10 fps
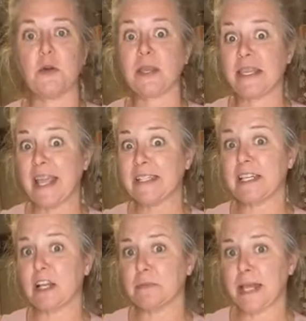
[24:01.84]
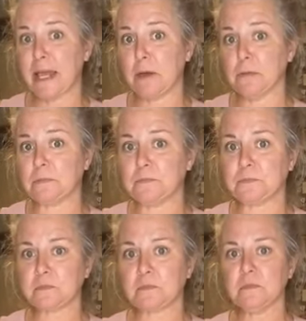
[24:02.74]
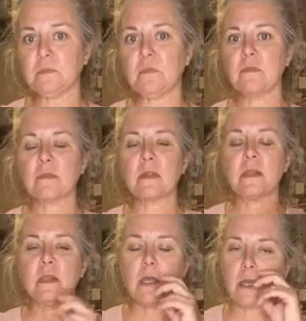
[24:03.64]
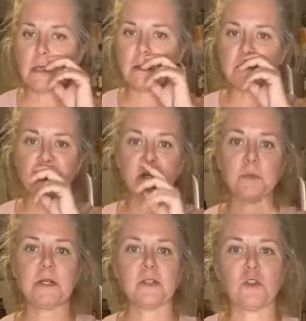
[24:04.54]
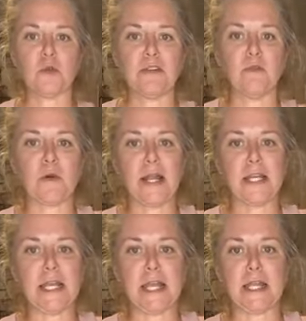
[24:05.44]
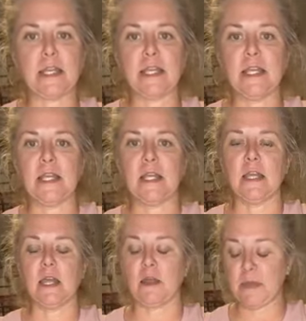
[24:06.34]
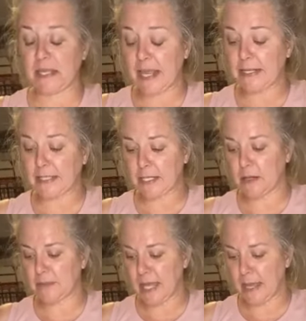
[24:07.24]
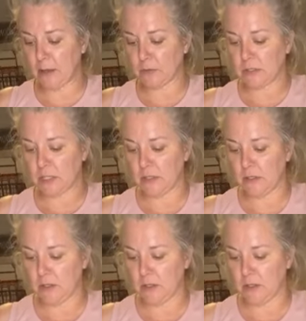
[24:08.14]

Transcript: So, in case it comes out, um, the cookbooks are $24.99. Um, in case it comes out,